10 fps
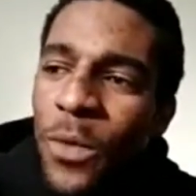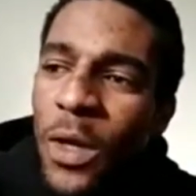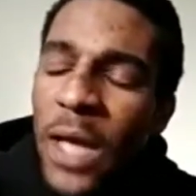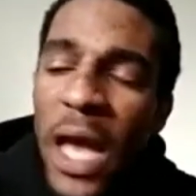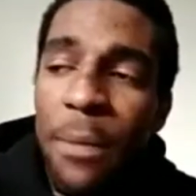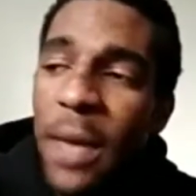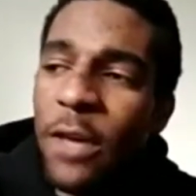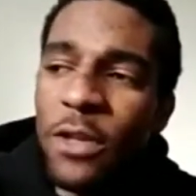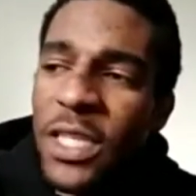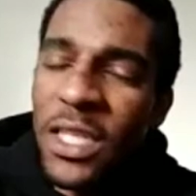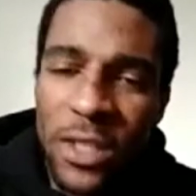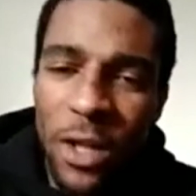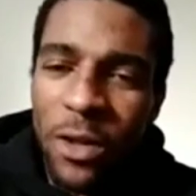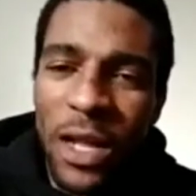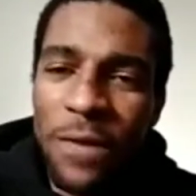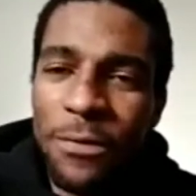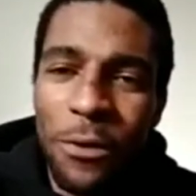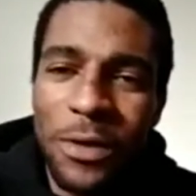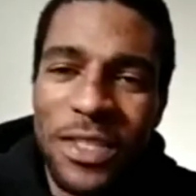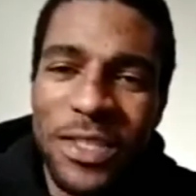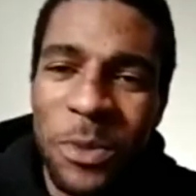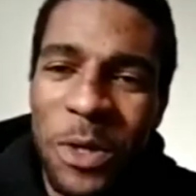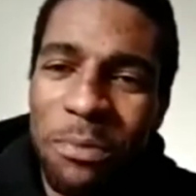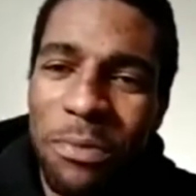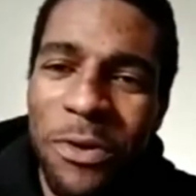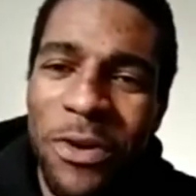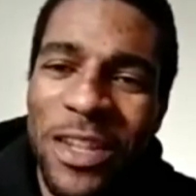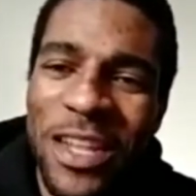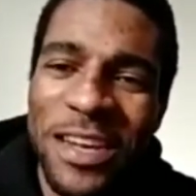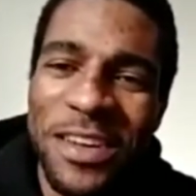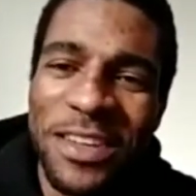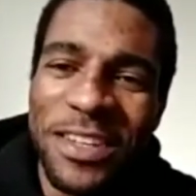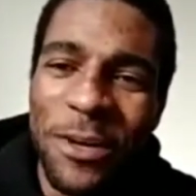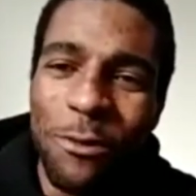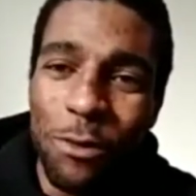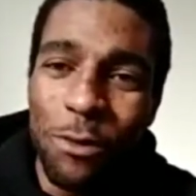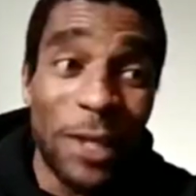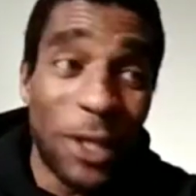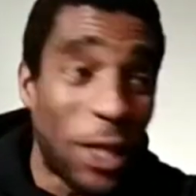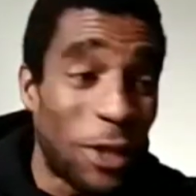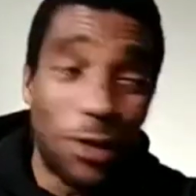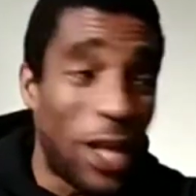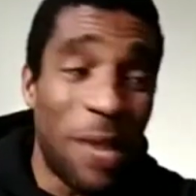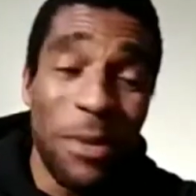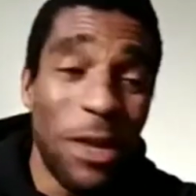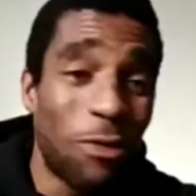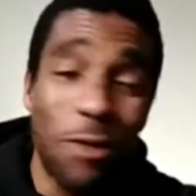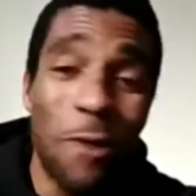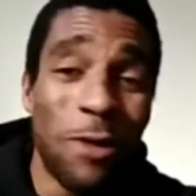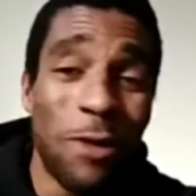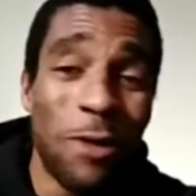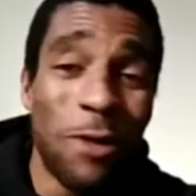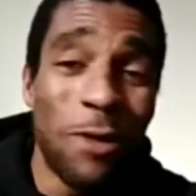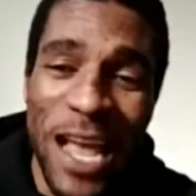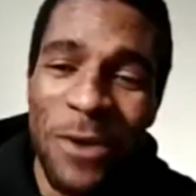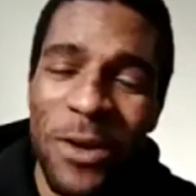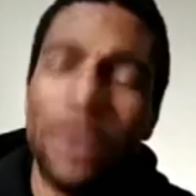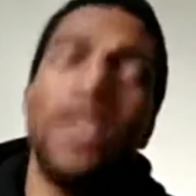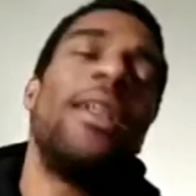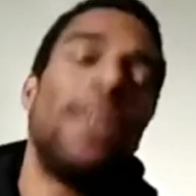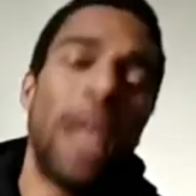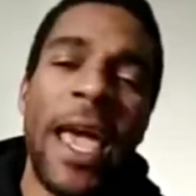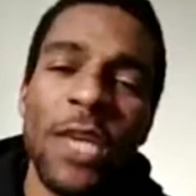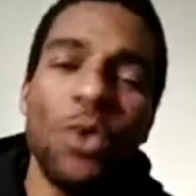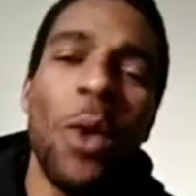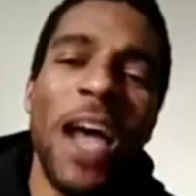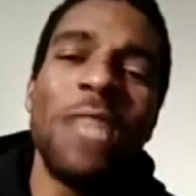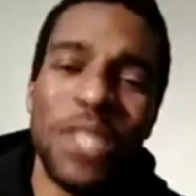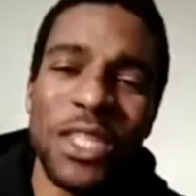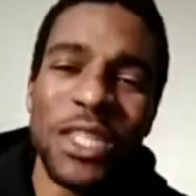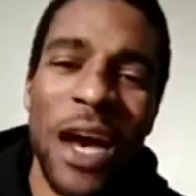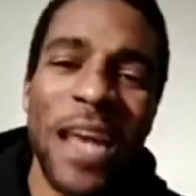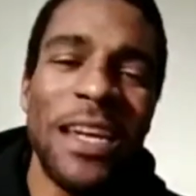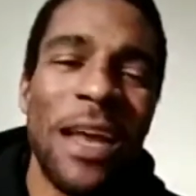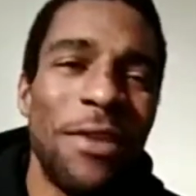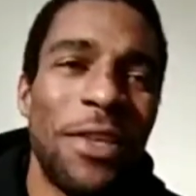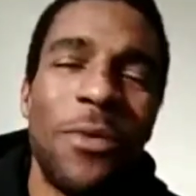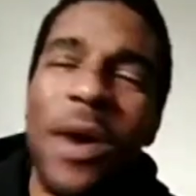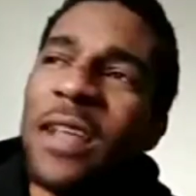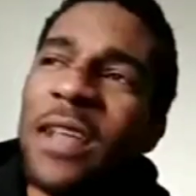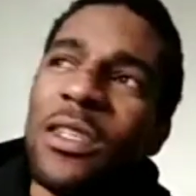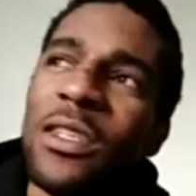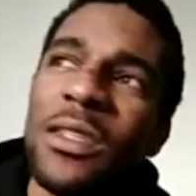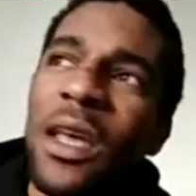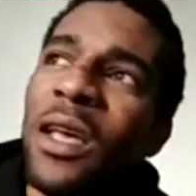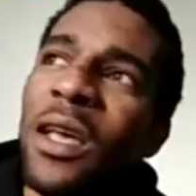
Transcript: yeah, man, you see these little life forces when they're born and then they're damn near grown and shit now, not age-wise, but just height and everything wise. And you're saying,